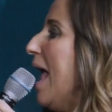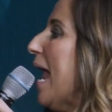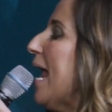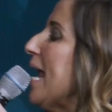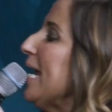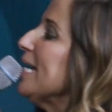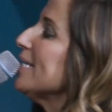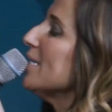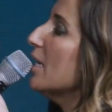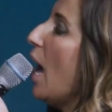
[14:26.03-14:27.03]

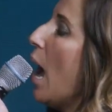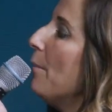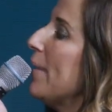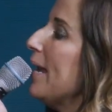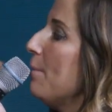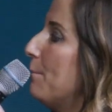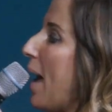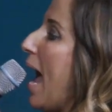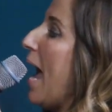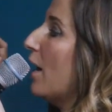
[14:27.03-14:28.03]
He's coming
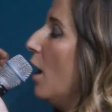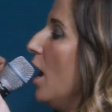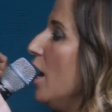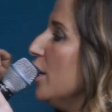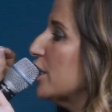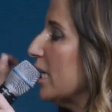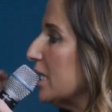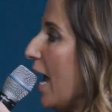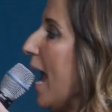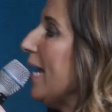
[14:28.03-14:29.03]
back to
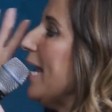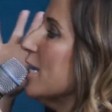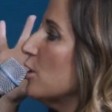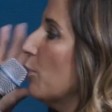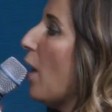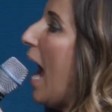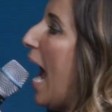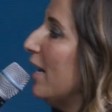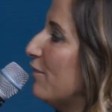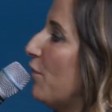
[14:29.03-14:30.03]
take his
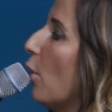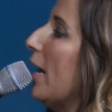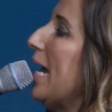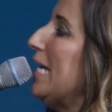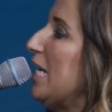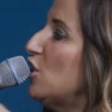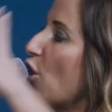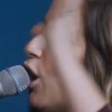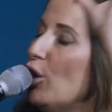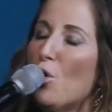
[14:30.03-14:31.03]
bride for an
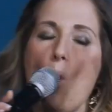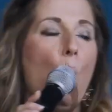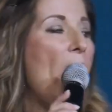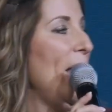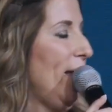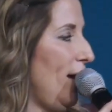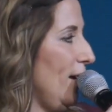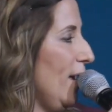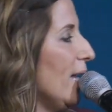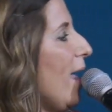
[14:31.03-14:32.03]
eternal
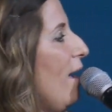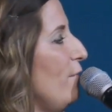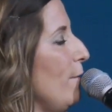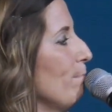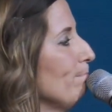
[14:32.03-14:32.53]
wedding in heaven.